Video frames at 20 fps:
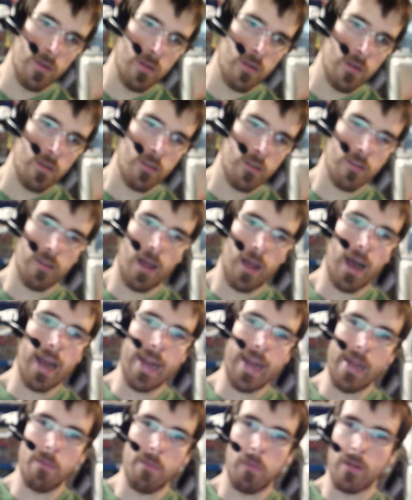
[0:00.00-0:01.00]

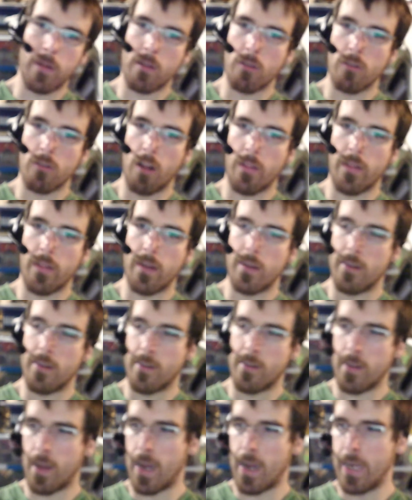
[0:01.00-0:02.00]
slide, but there's nothing to
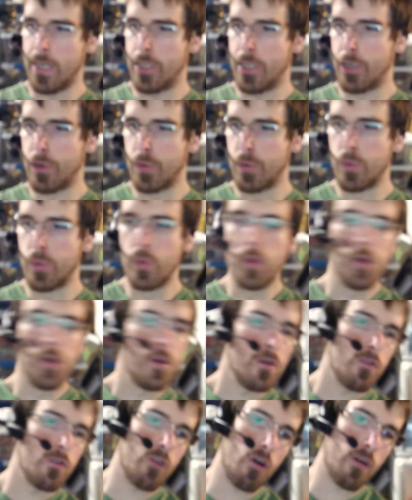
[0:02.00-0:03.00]
slide to.
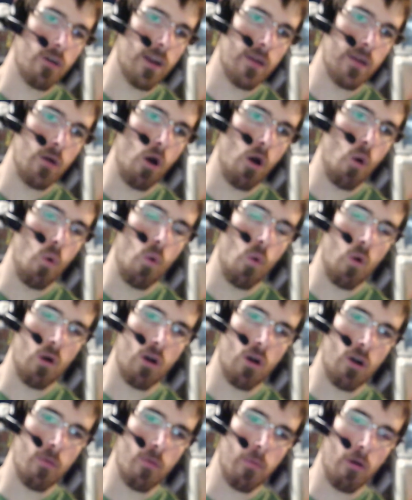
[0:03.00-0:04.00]
So I'm gonna
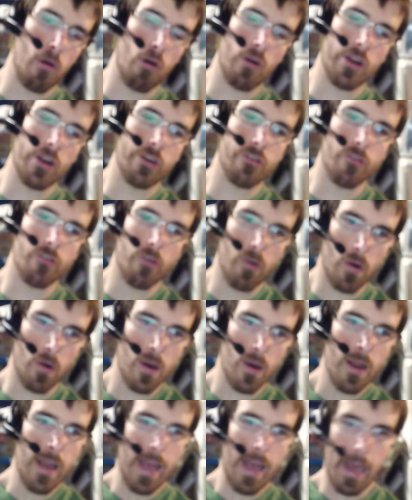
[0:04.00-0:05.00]
order a Pro controller,
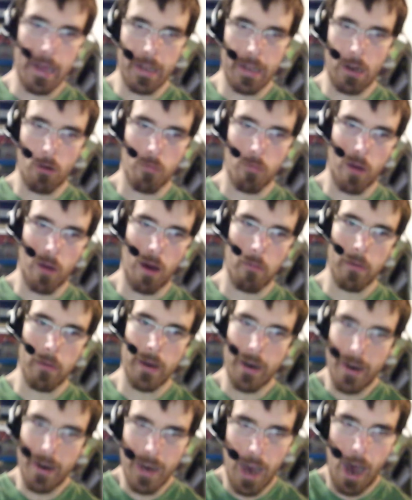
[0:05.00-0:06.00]
and that'll probably
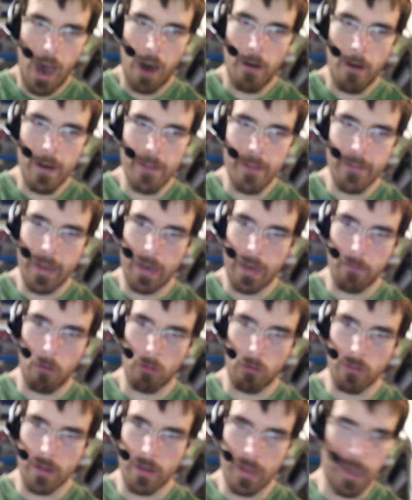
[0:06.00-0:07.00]
alleviate
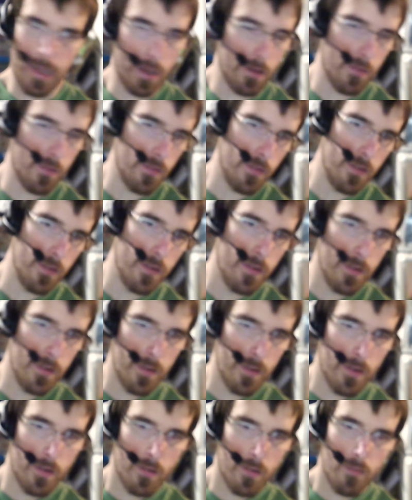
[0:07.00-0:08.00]
most of
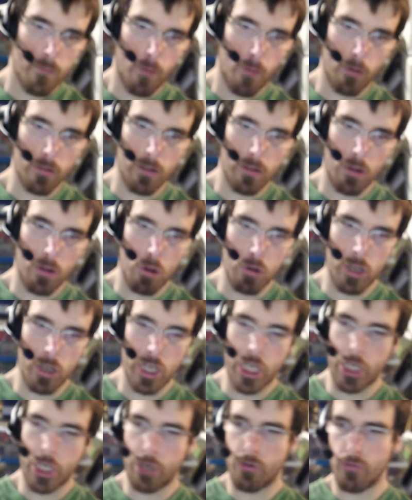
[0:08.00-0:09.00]
those
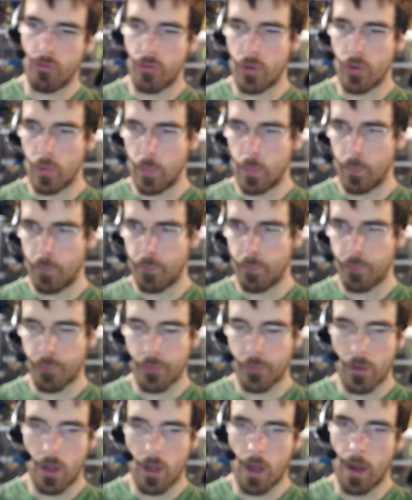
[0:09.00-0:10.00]
issues.
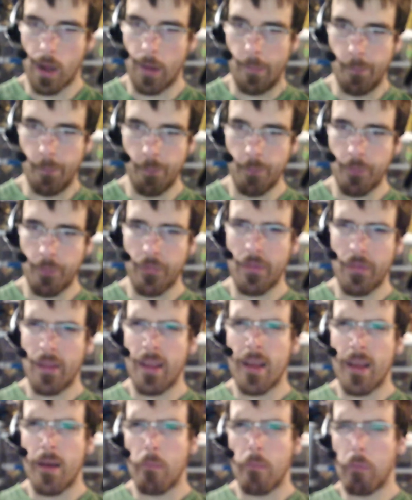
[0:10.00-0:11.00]
Um,
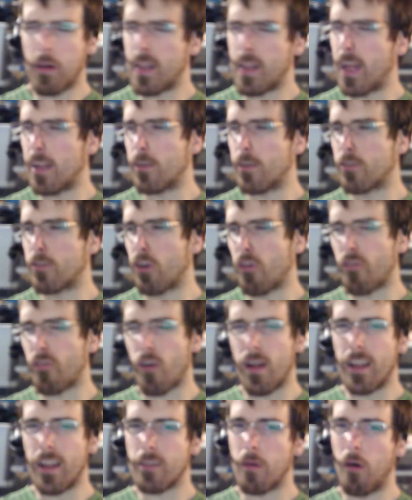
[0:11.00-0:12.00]
but that so far
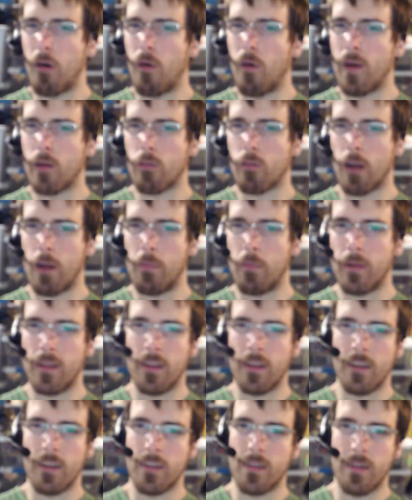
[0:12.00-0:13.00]
that's my only gripe with
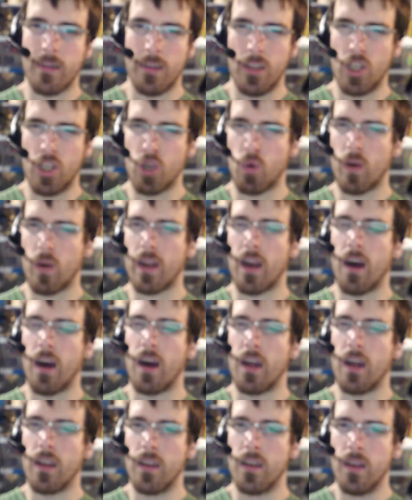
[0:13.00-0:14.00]
this is the Joy-Con